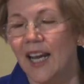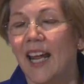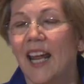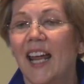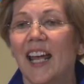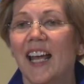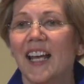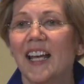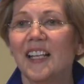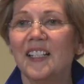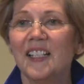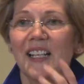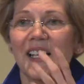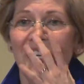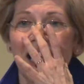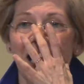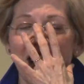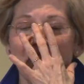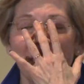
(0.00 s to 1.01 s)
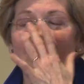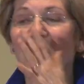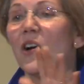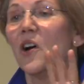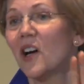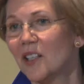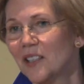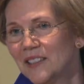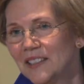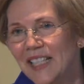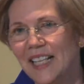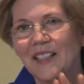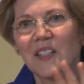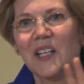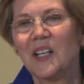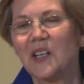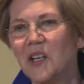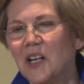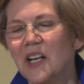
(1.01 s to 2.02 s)
And they are.
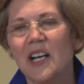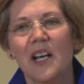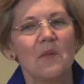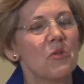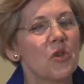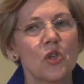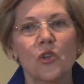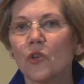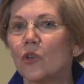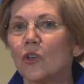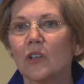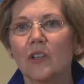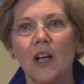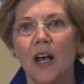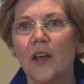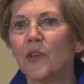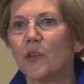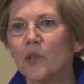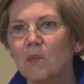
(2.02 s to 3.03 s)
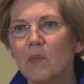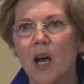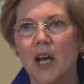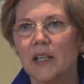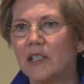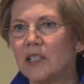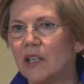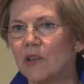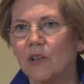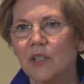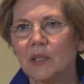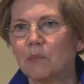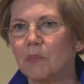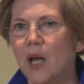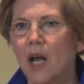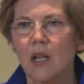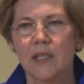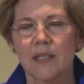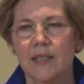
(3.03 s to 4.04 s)
And I'm sure other monetary
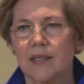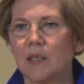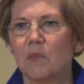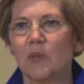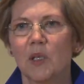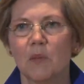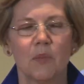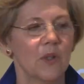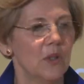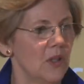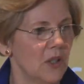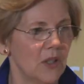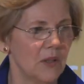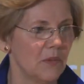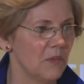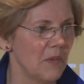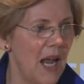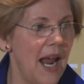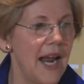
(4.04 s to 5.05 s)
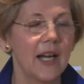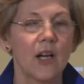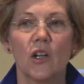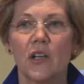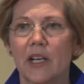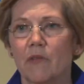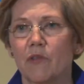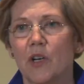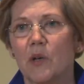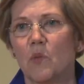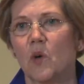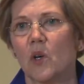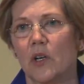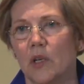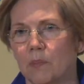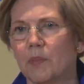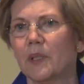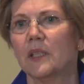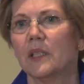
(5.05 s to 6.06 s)
policy people hang on every
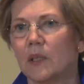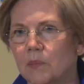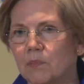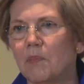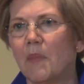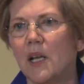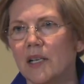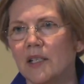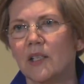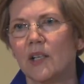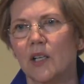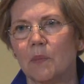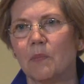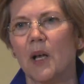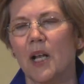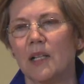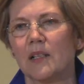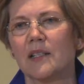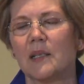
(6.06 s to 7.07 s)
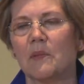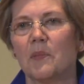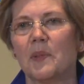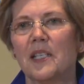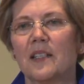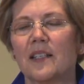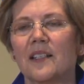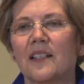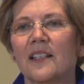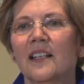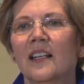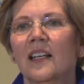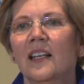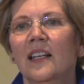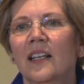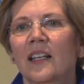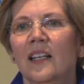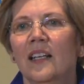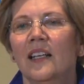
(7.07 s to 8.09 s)
word, but they're monetary policy pieces.
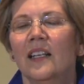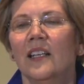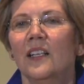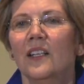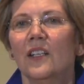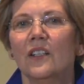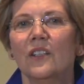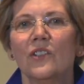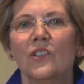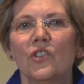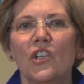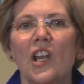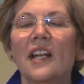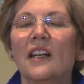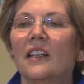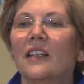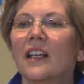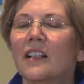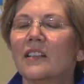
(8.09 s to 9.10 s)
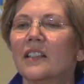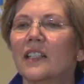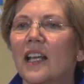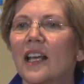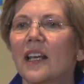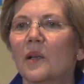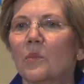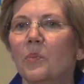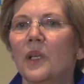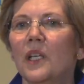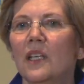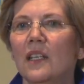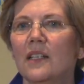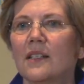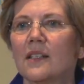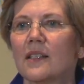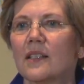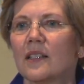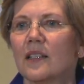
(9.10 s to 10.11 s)
Janet Yellen had a
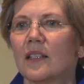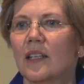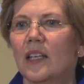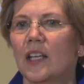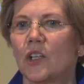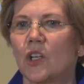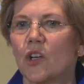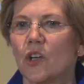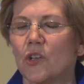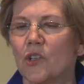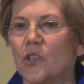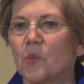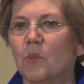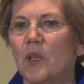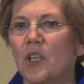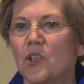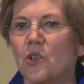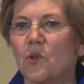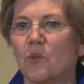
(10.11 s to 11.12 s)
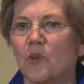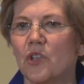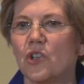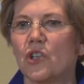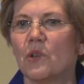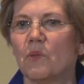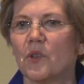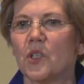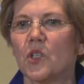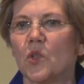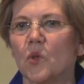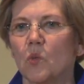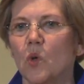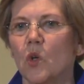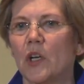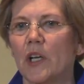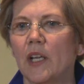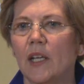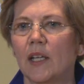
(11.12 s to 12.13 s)
piece in her speech when she was
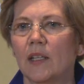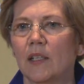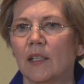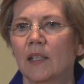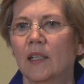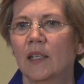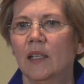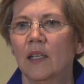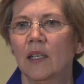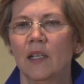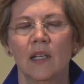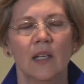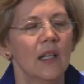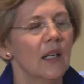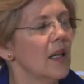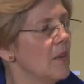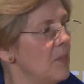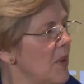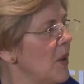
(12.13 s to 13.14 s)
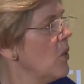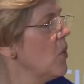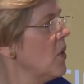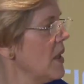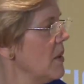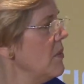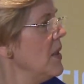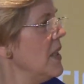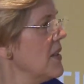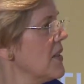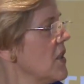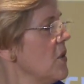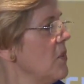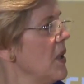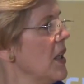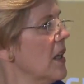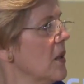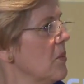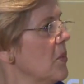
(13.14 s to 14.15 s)
sworn in about what it means to
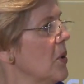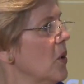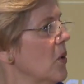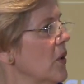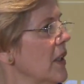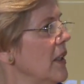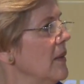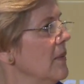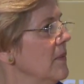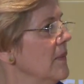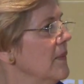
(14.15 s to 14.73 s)
be unemployed